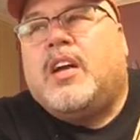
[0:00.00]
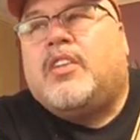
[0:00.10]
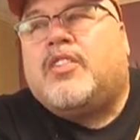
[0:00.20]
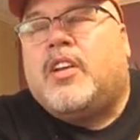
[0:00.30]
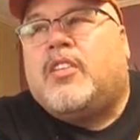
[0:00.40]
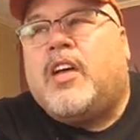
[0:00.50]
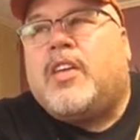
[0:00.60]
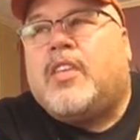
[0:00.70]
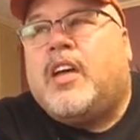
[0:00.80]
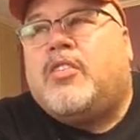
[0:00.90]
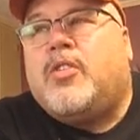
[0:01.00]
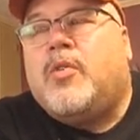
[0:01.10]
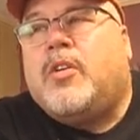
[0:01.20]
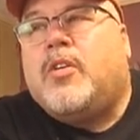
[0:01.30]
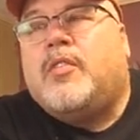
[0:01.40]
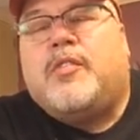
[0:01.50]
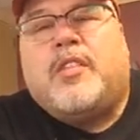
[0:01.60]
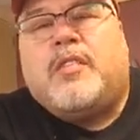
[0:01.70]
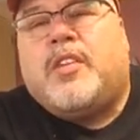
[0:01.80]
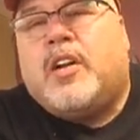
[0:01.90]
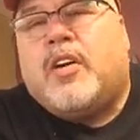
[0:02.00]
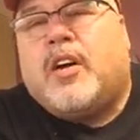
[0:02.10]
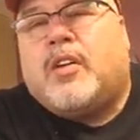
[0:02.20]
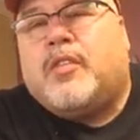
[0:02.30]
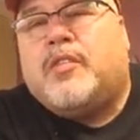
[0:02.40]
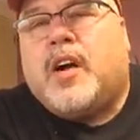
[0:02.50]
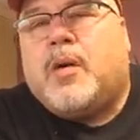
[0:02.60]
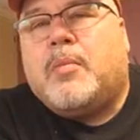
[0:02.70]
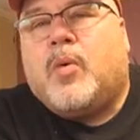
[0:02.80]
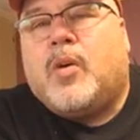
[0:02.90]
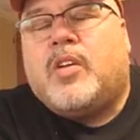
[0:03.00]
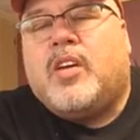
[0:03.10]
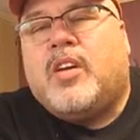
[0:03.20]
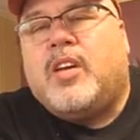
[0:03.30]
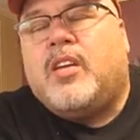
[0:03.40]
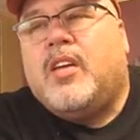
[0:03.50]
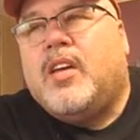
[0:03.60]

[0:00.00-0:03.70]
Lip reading: It's going to take that $250 Fireboard kit